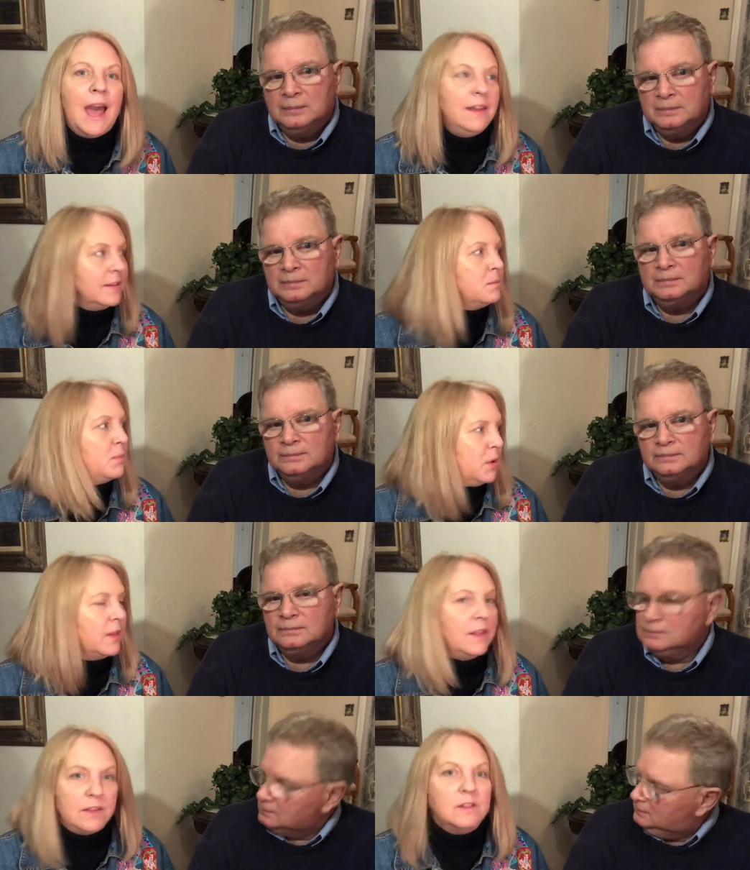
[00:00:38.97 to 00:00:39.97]
Speaker 1: and this
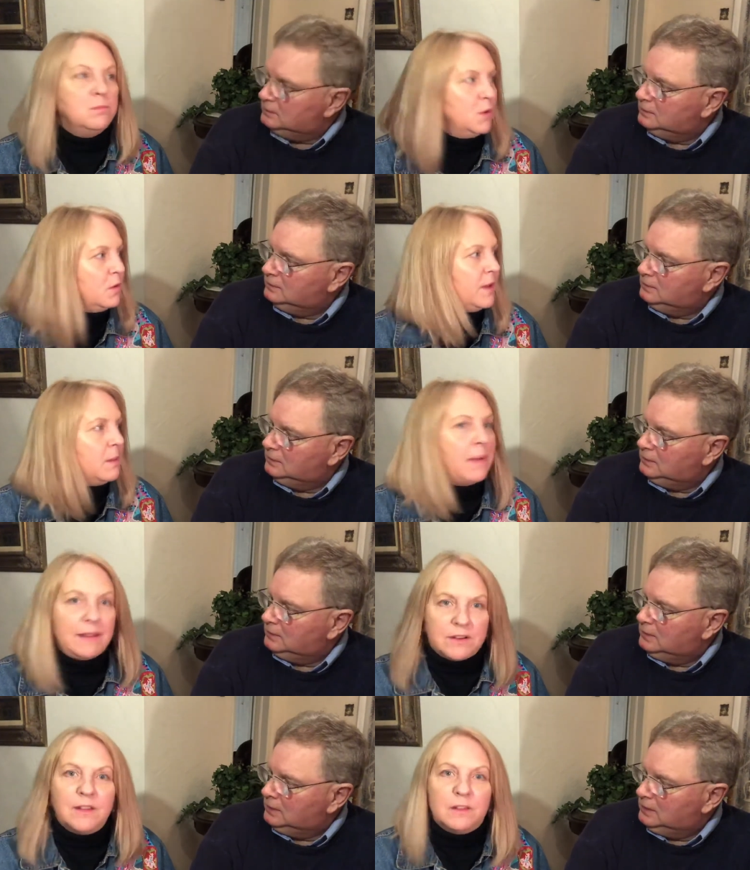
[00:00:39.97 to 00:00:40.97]
book, this movie
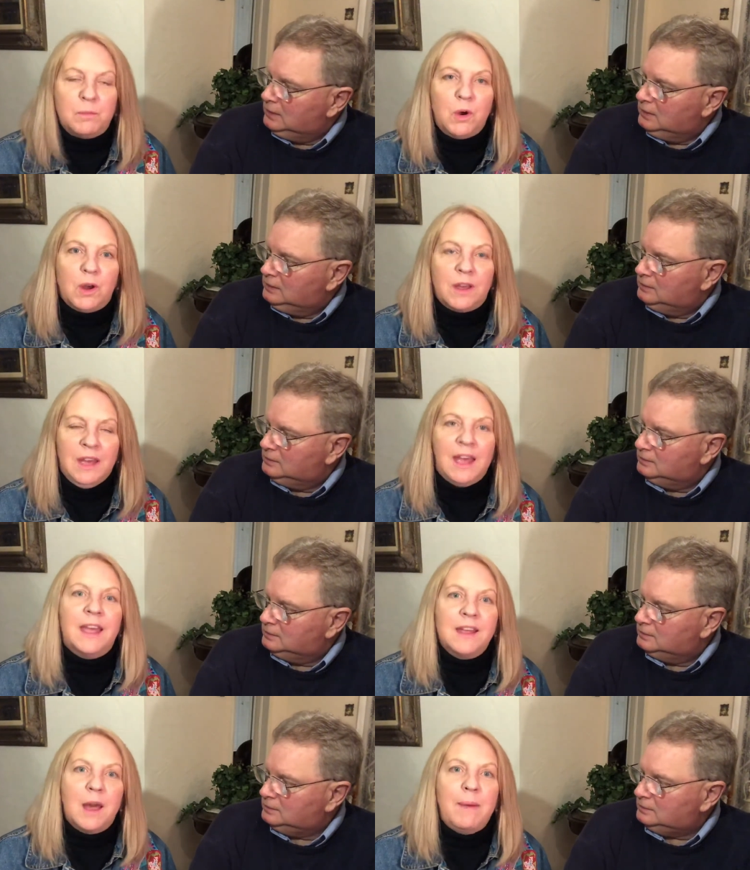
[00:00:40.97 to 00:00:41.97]
based on this book
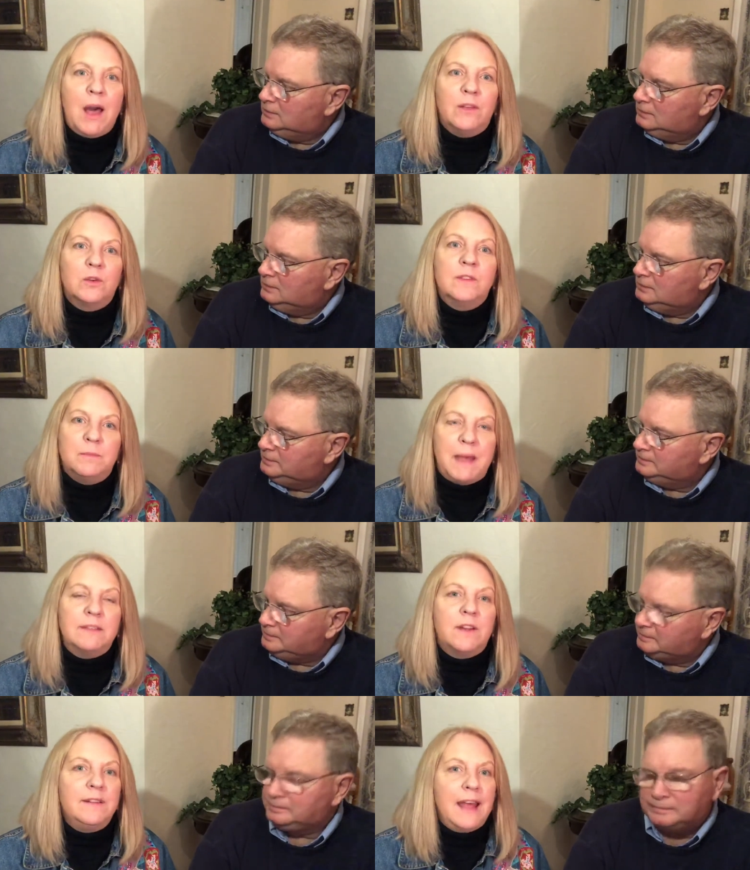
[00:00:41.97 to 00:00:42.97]
can come out. So it's
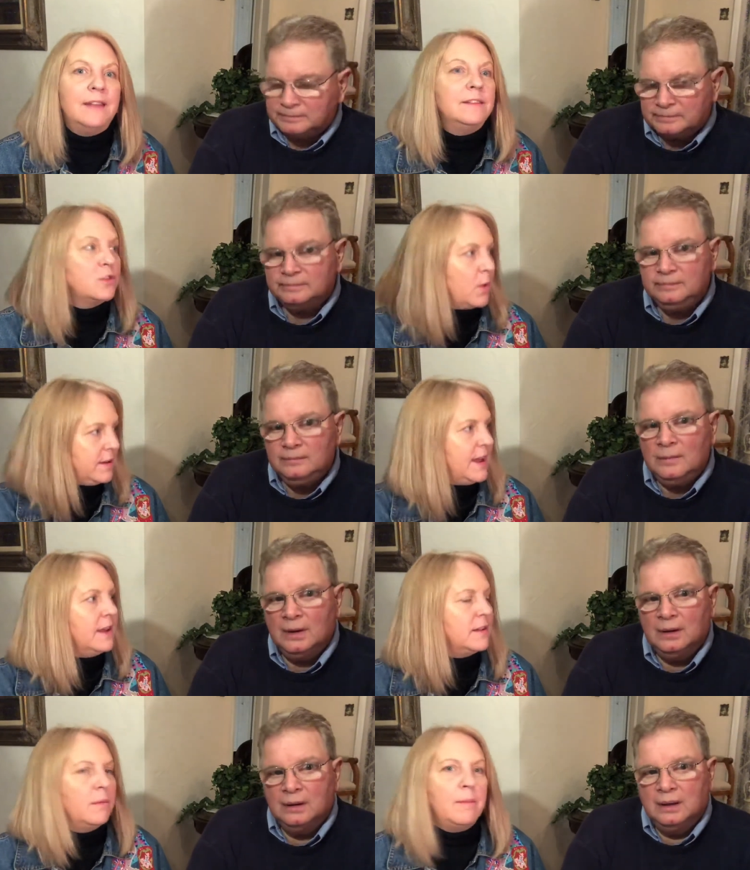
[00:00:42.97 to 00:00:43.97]
based on Dan's story.
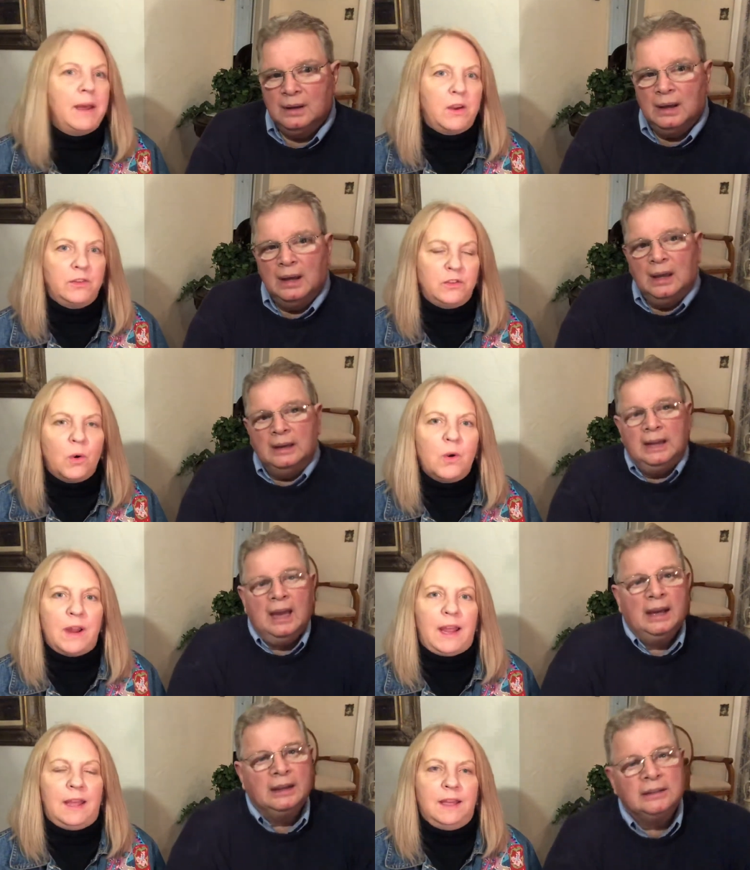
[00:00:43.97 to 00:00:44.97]
Dan, tell them about your story.
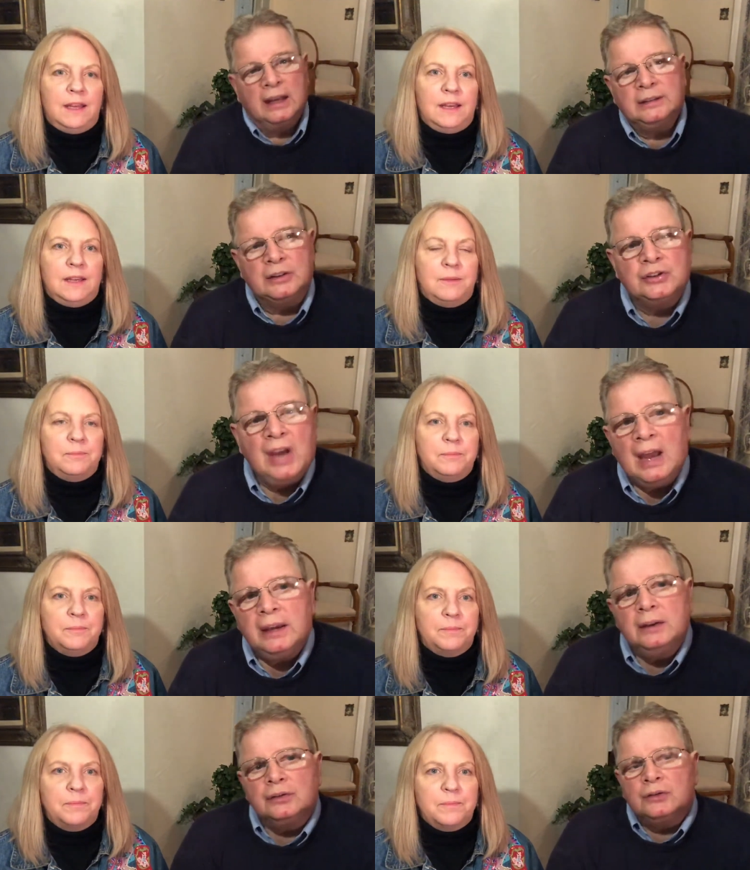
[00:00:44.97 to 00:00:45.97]
Yeah, and
Speaker 2: it's it's a
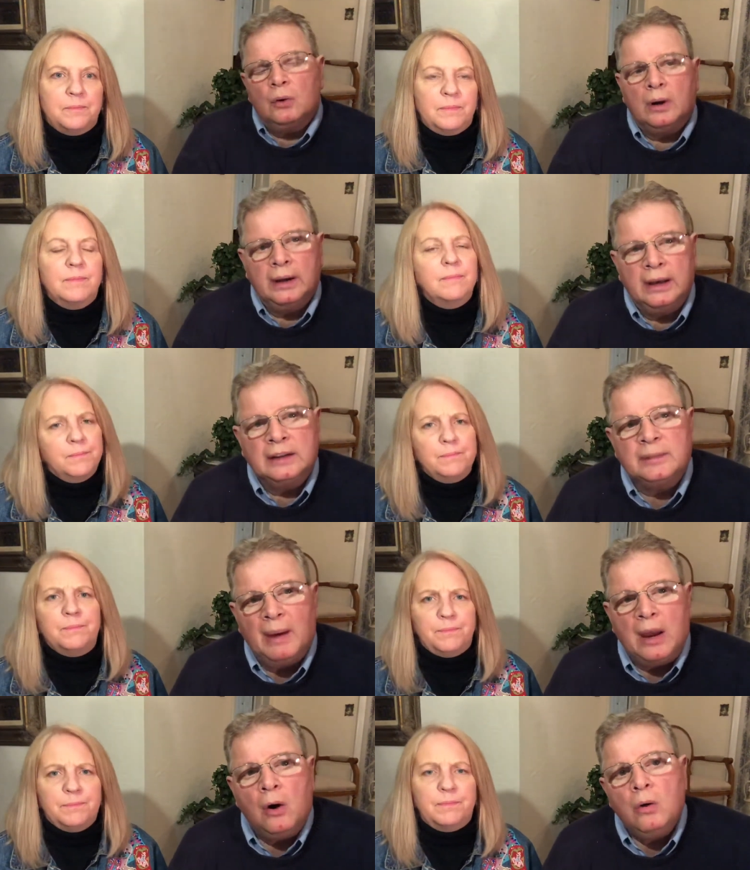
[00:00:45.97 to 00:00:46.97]
shocking story, and mm. it's
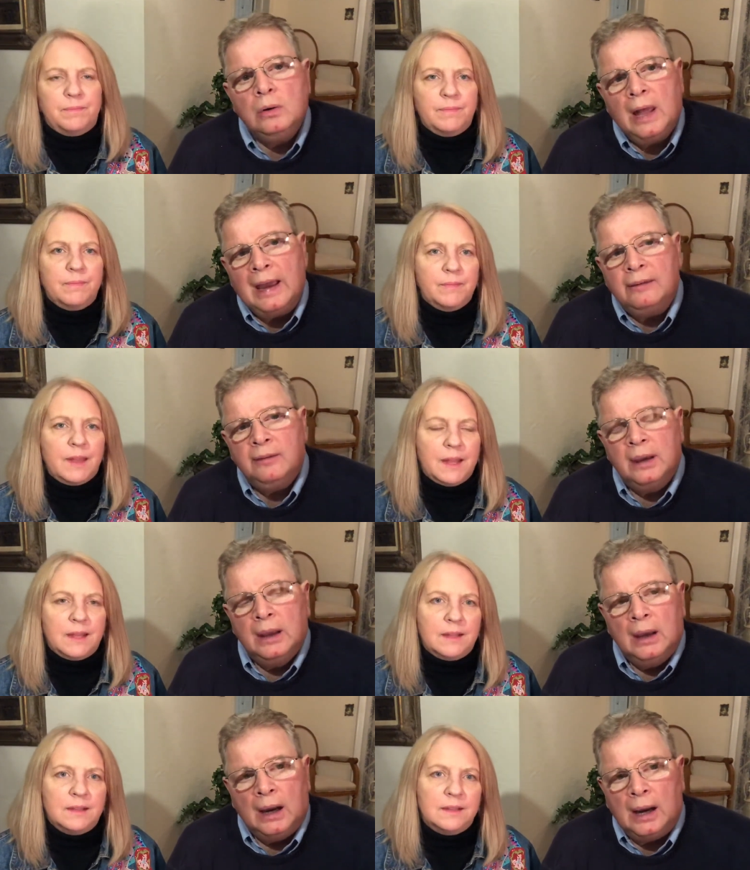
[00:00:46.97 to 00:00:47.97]
my whole life.
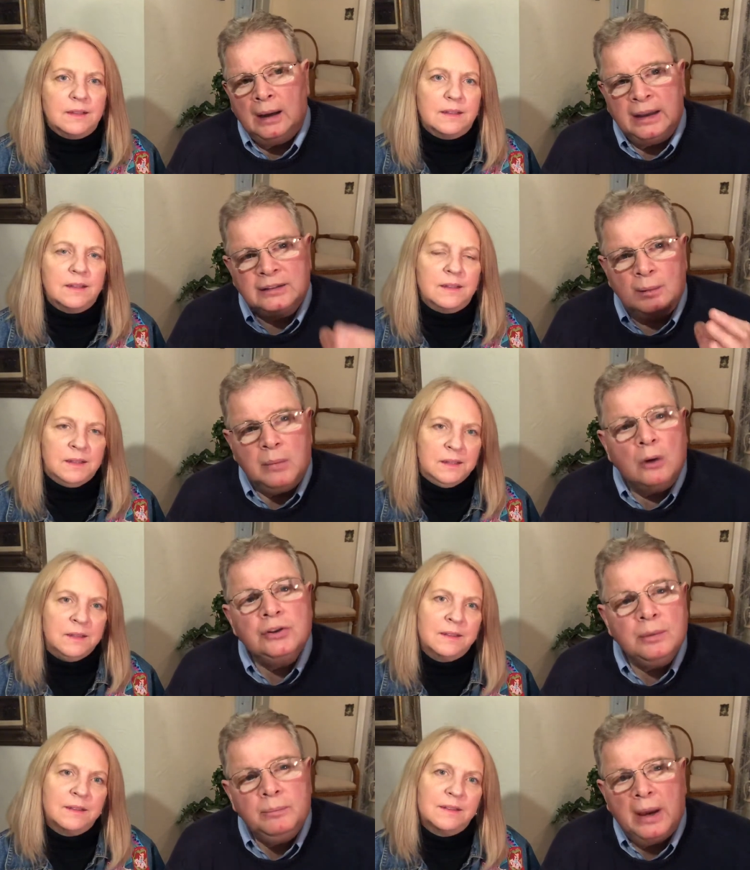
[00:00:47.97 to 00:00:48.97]
Uh, it's a
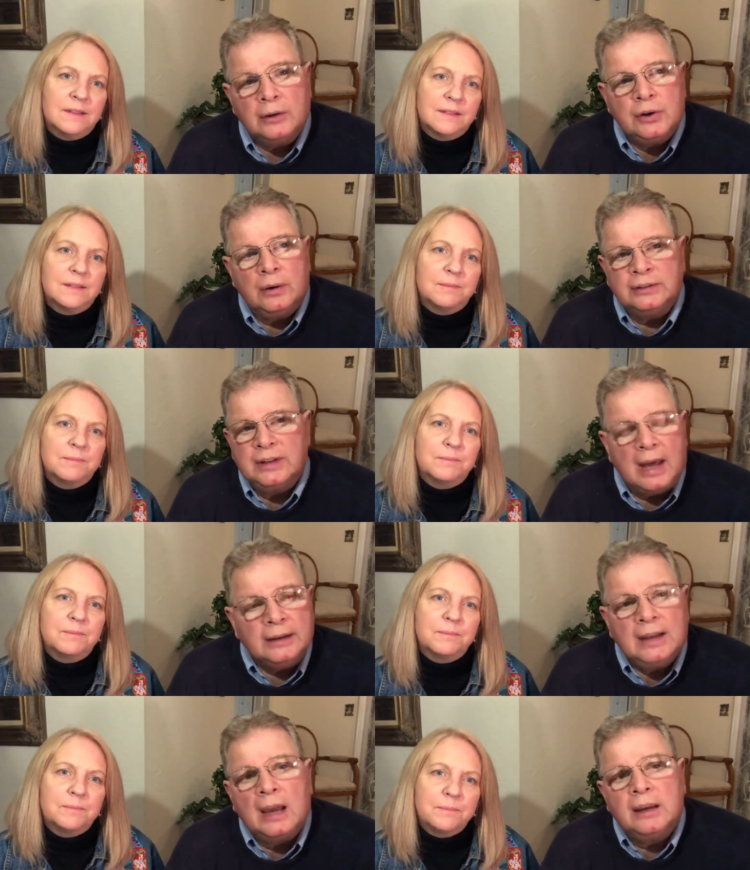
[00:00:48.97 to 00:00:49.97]
motion picture. It's not not
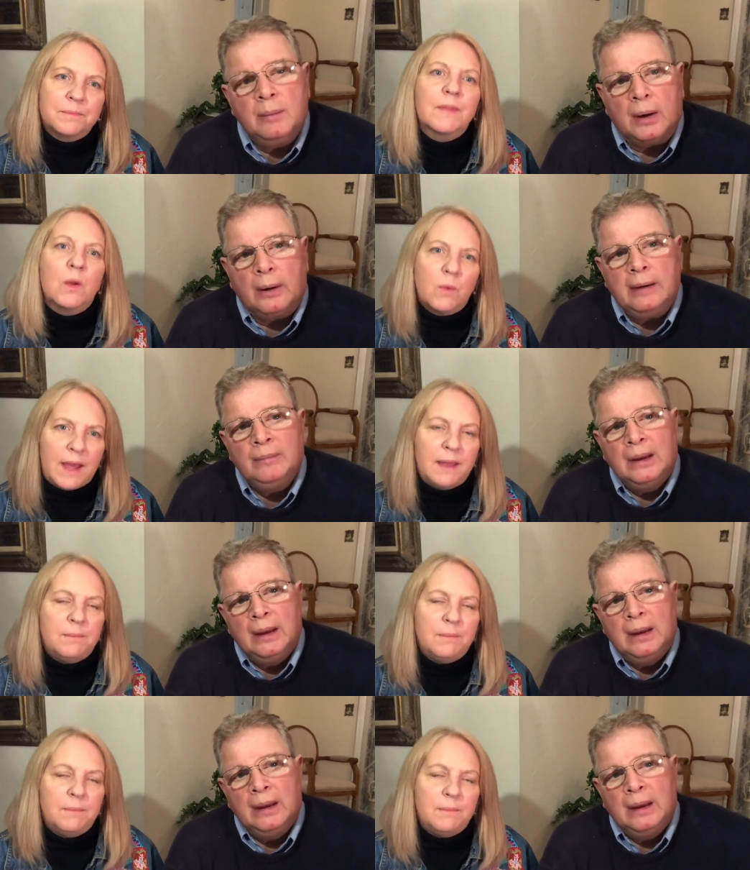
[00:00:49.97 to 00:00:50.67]
a documentary. Right.